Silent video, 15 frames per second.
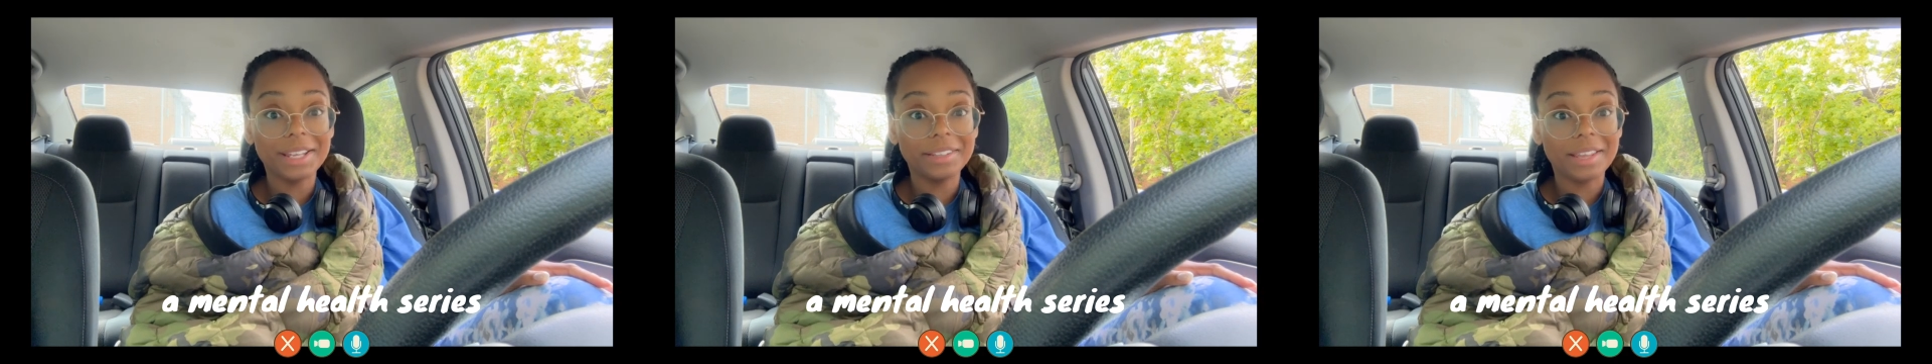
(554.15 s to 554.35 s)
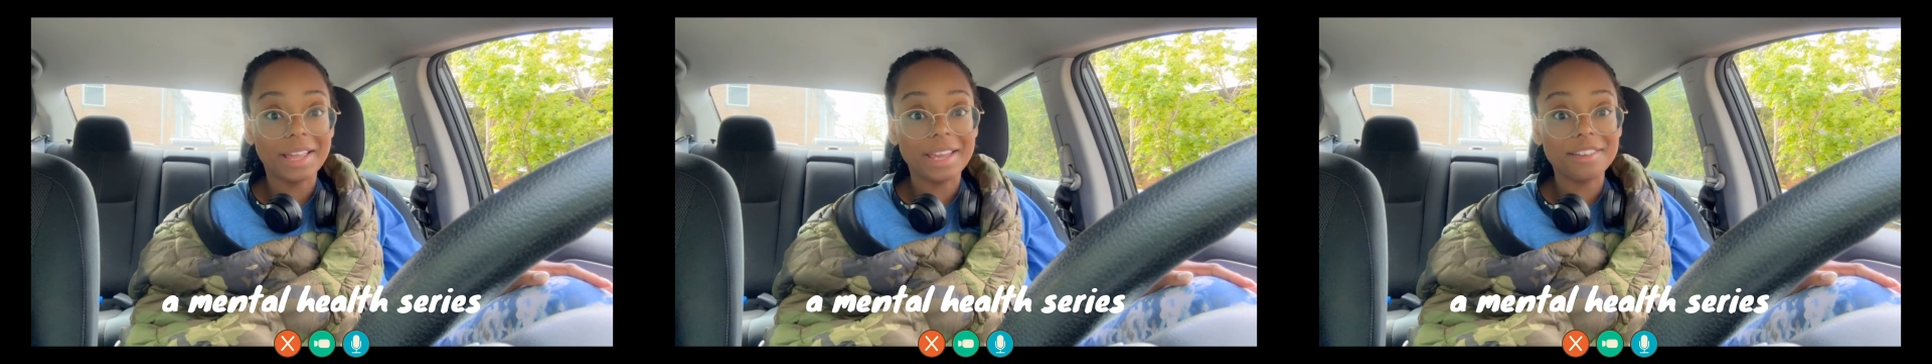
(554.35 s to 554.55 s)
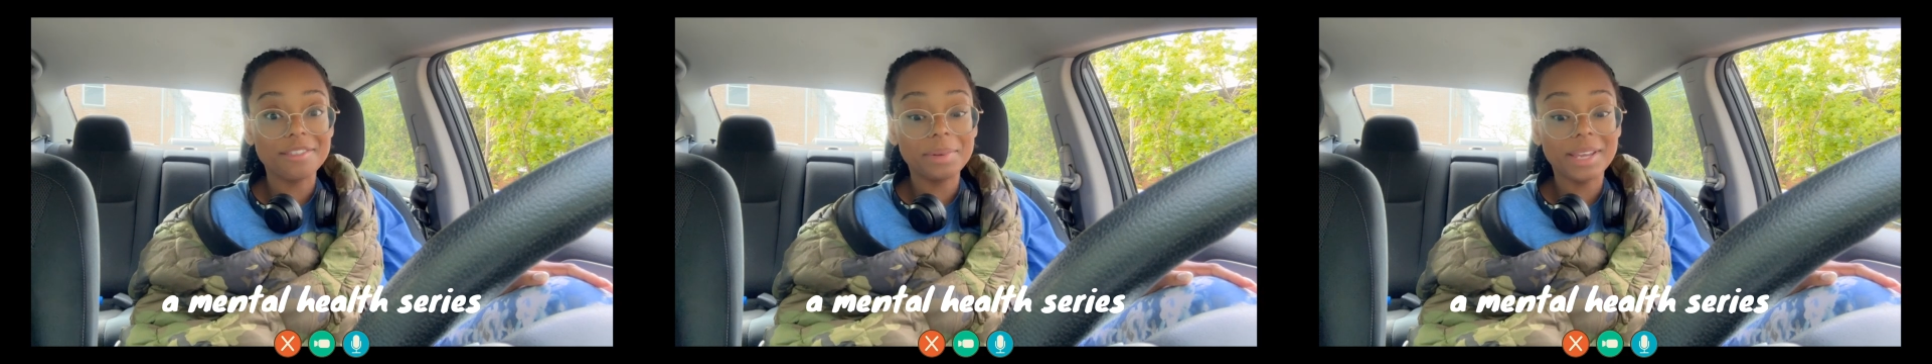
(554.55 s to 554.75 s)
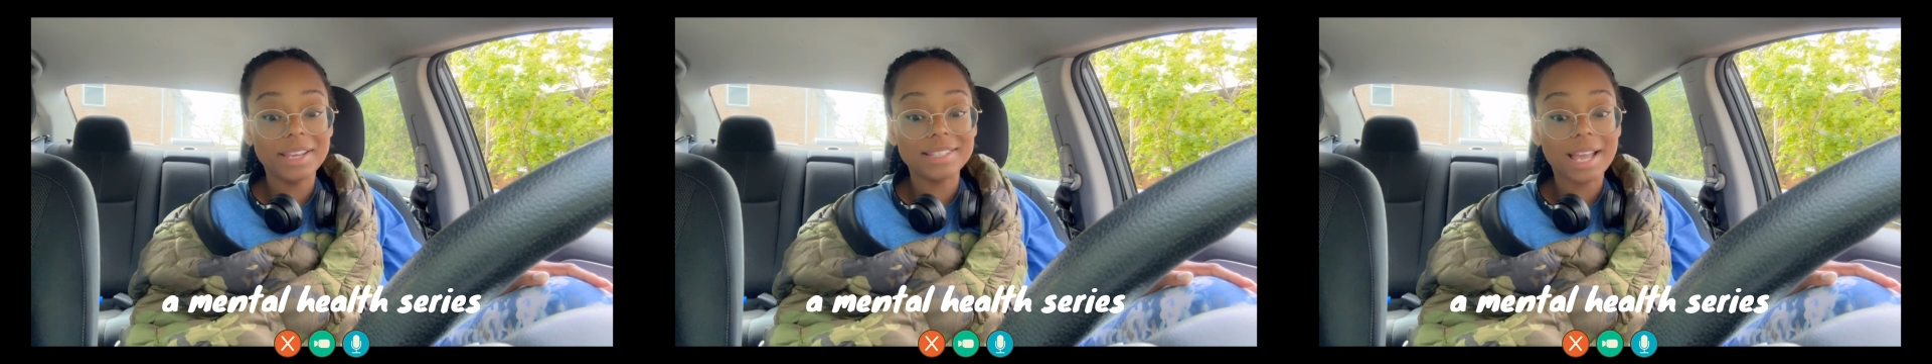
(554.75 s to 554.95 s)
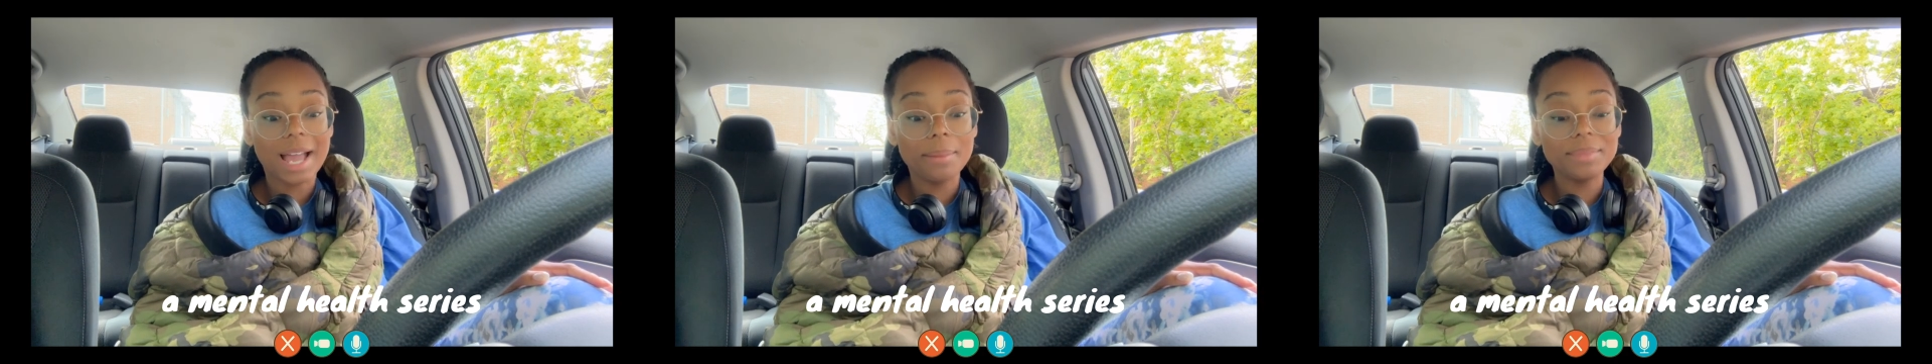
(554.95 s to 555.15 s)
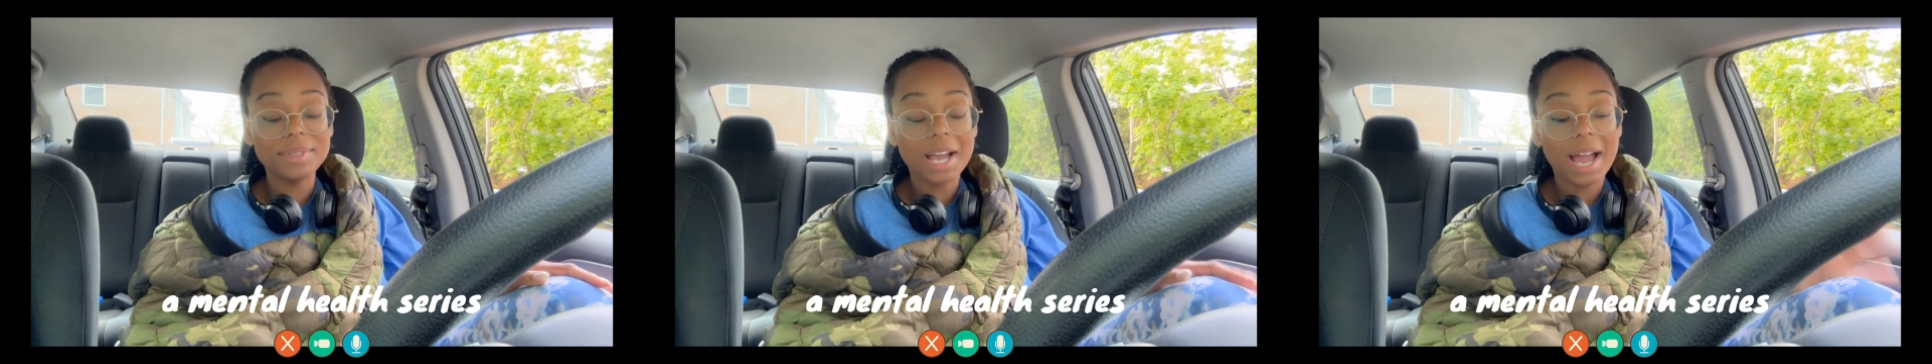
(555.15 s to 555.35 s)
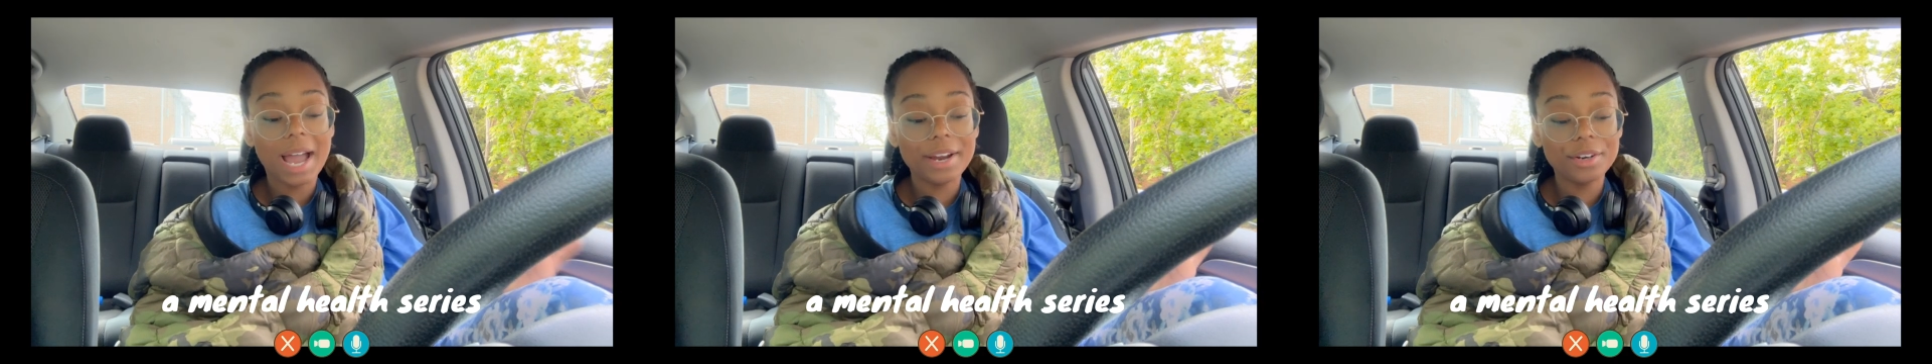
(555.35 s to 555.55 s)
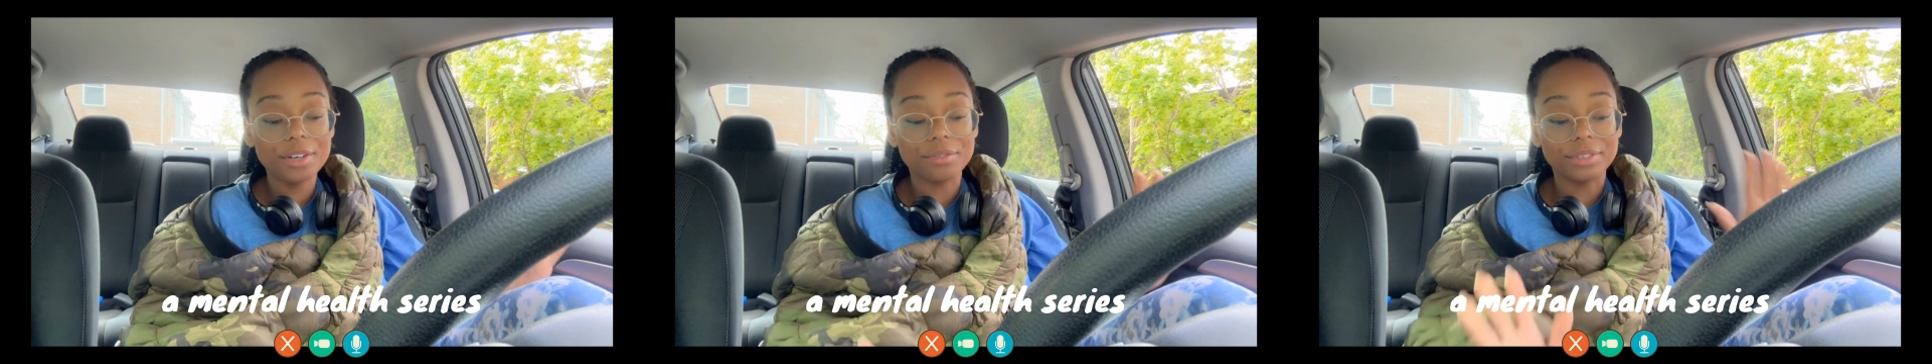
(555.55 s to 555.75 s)
life because I'm
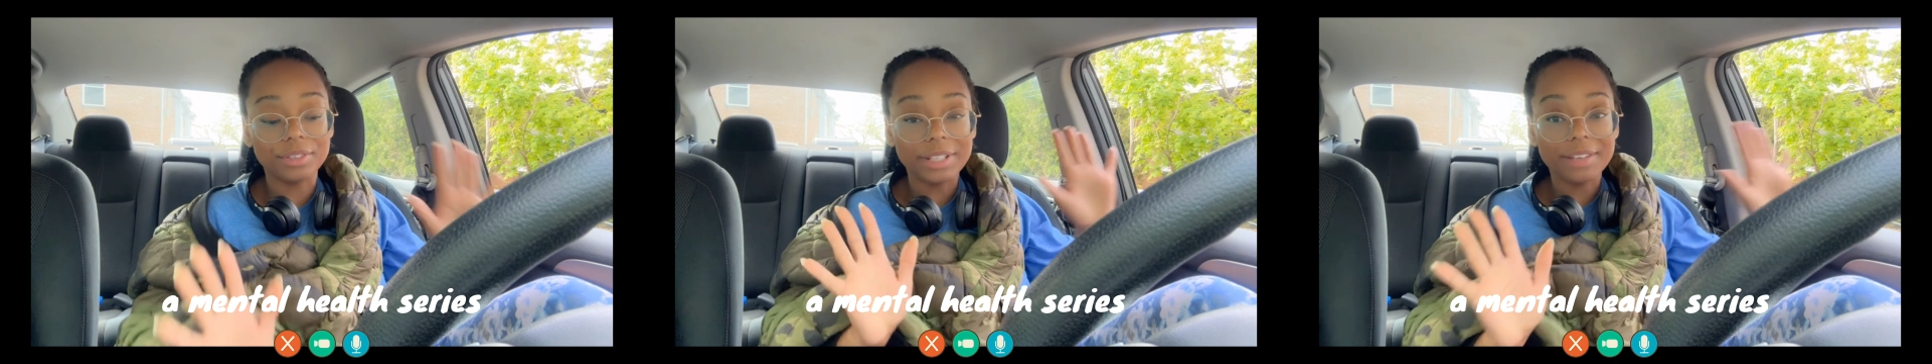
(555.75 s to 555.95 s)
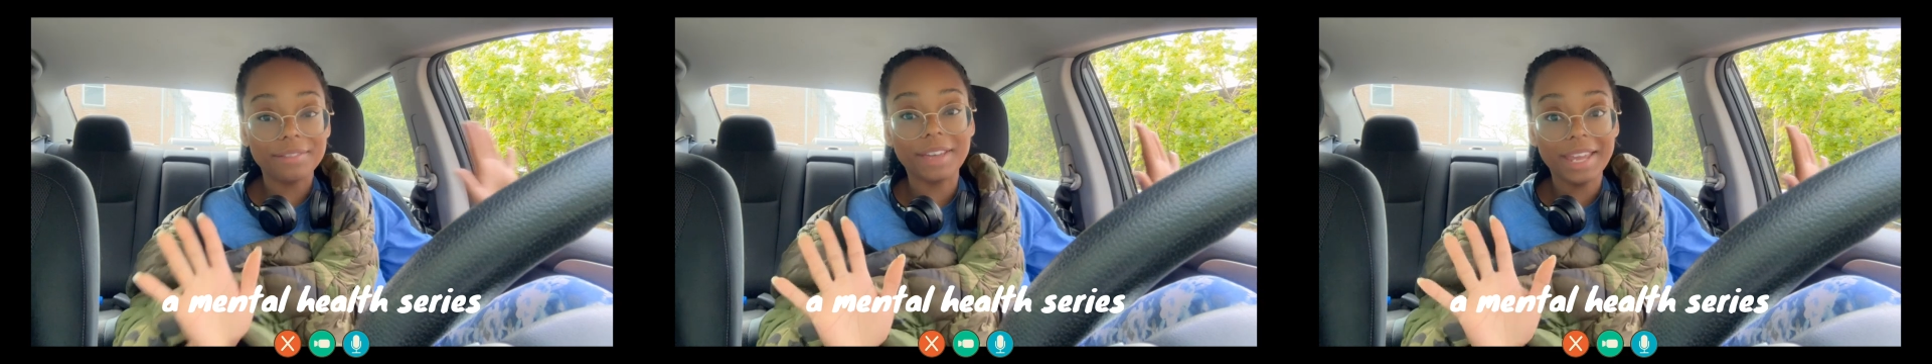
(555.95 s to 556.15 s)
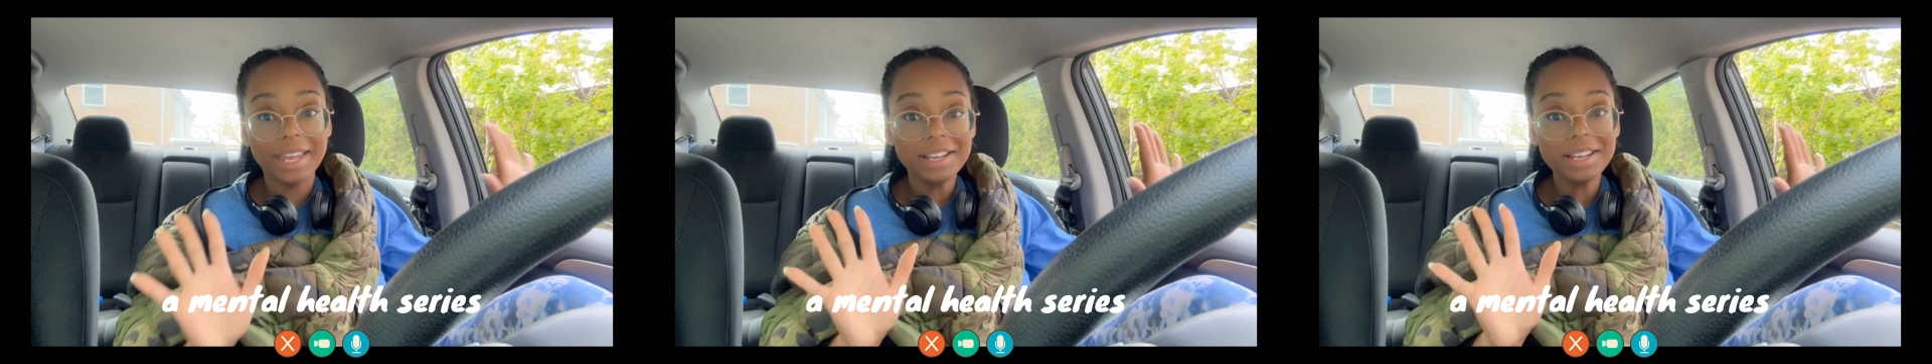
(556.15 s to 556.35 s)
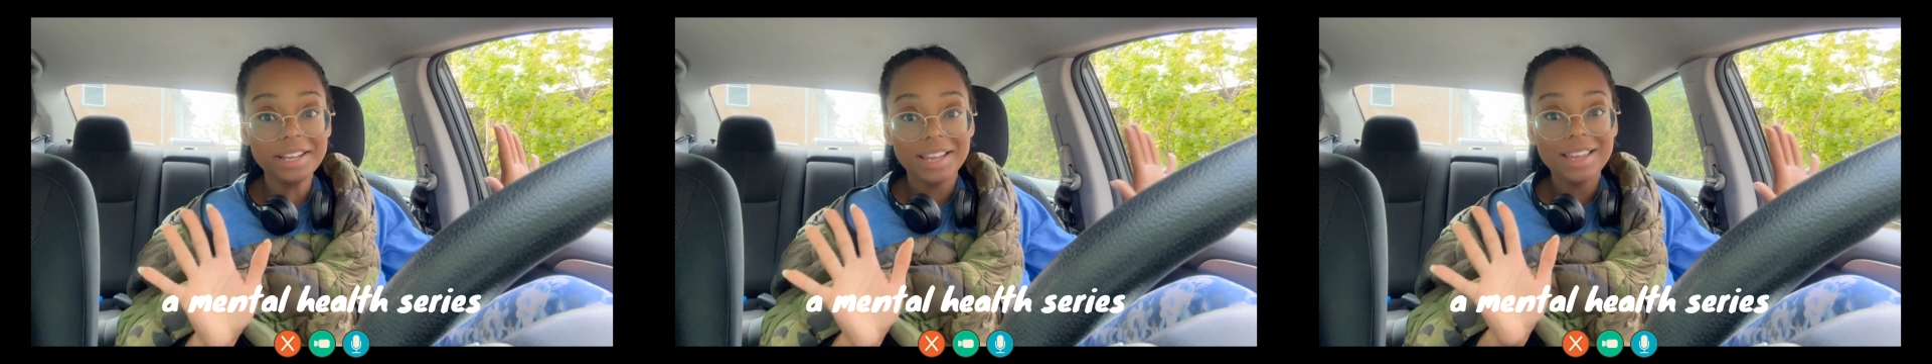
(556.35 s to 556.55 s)
tired of living